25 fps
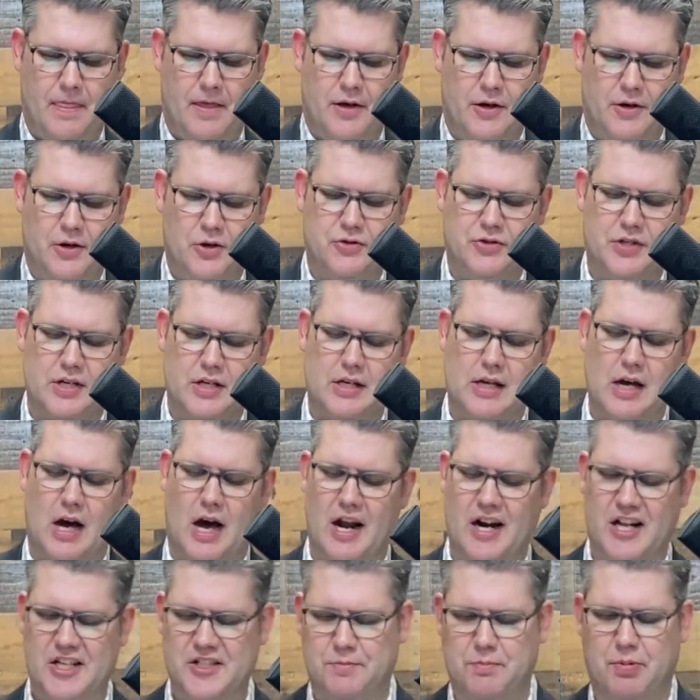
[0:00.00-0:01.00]
You see,
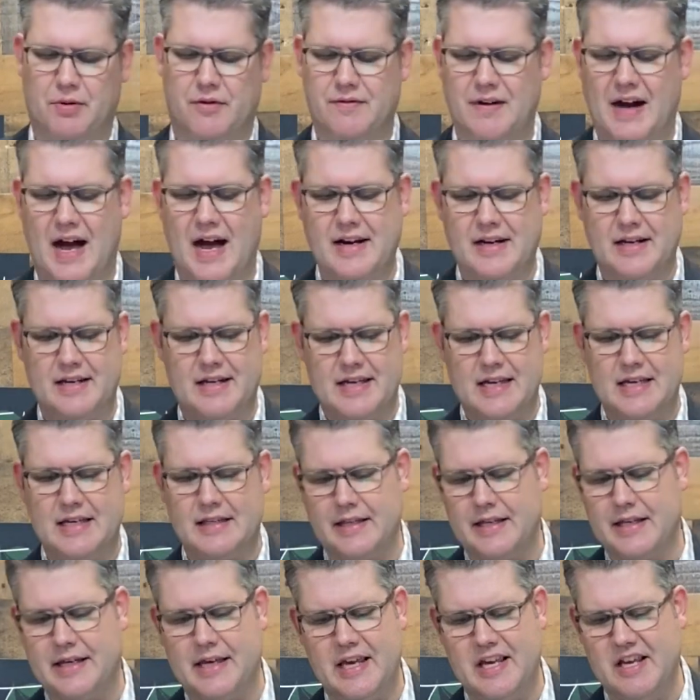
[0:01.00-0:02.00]
God has provided
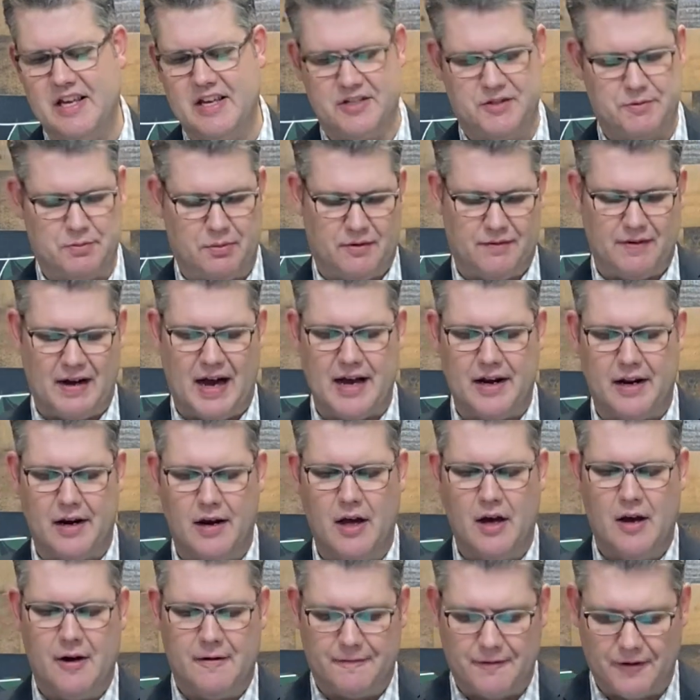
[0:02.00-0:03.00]
healing. He has provided
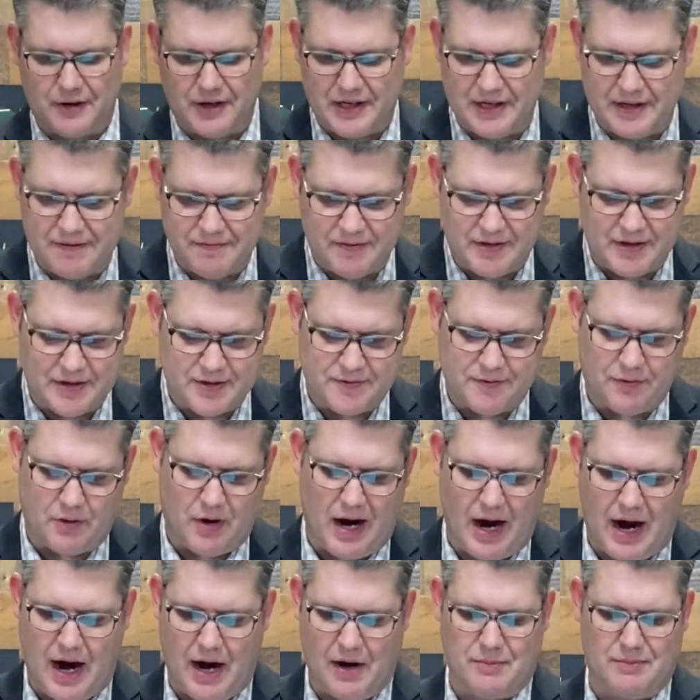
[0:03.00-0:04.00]
forgiveness for
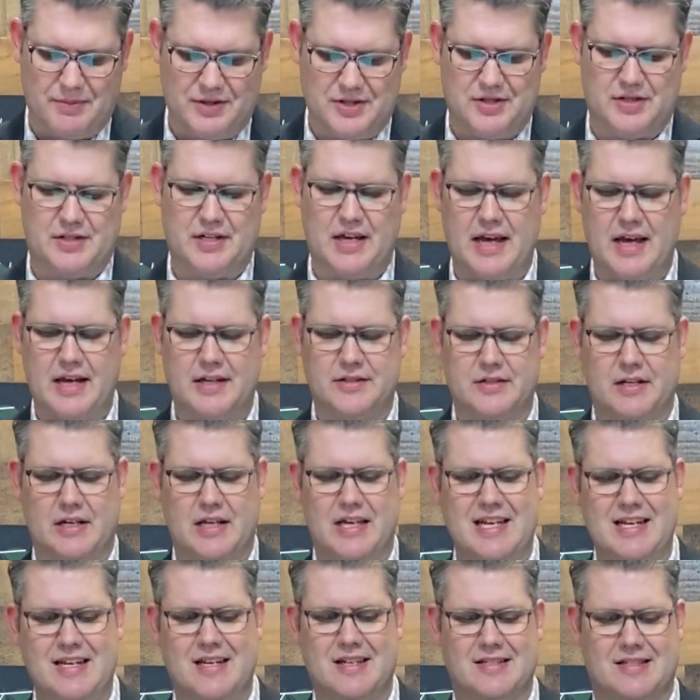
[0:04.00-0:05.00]
our mistakes, and
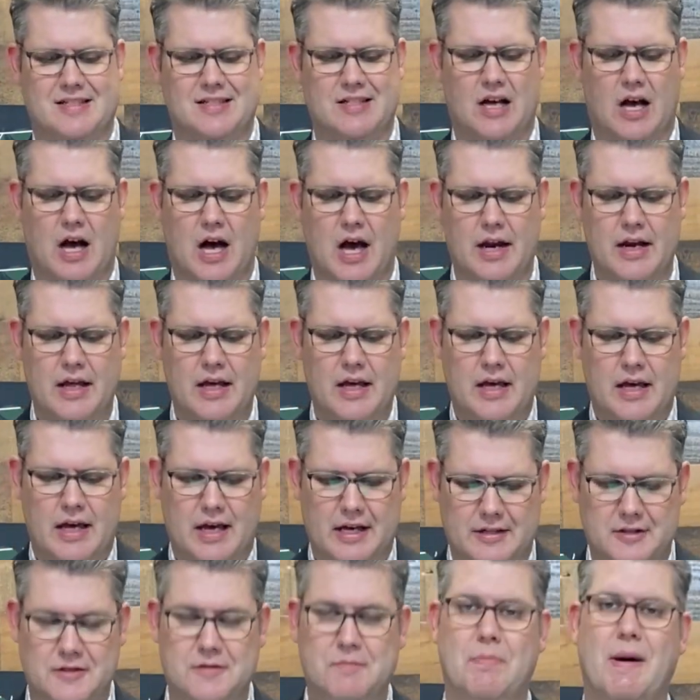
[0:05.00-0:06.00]
He does not
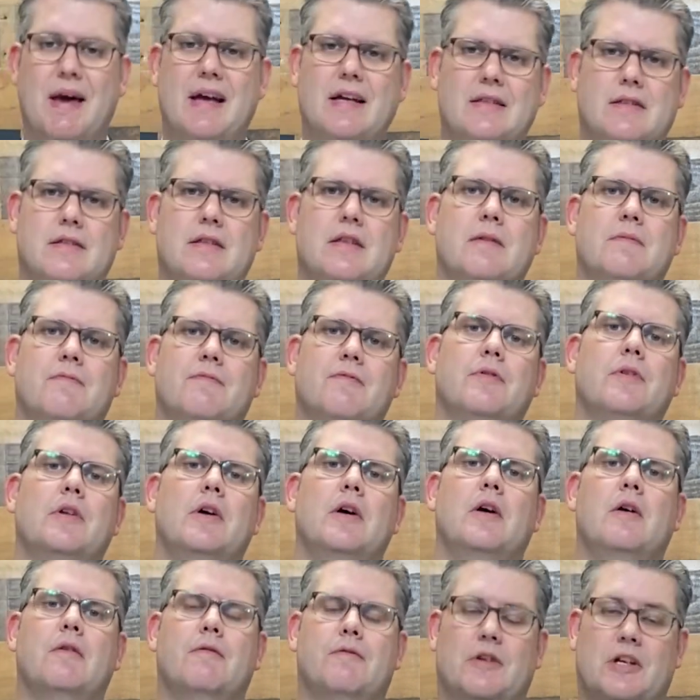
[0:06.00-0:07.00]
expect them
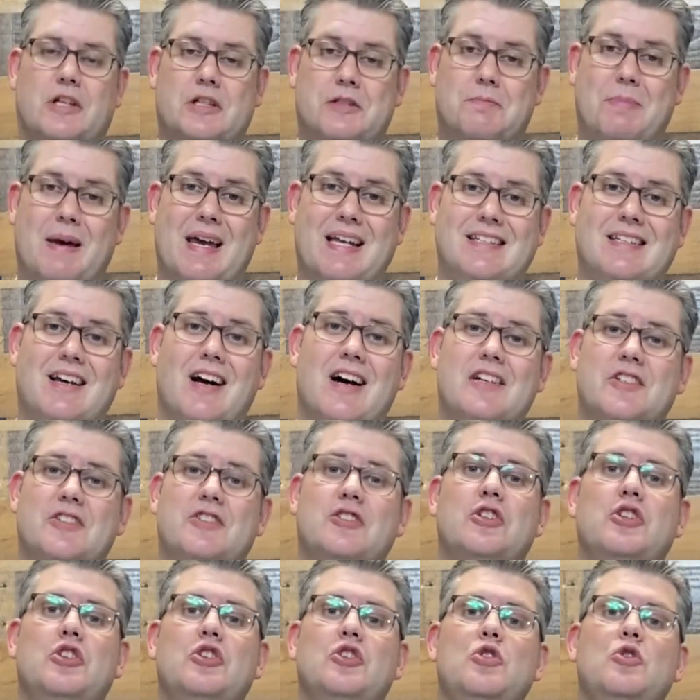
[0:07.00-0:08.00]
to expect us
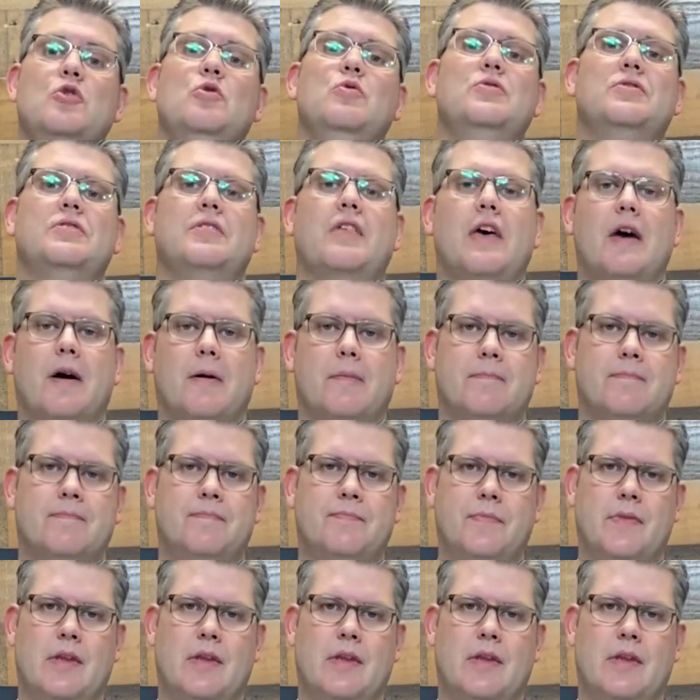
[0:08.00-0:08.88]
to use them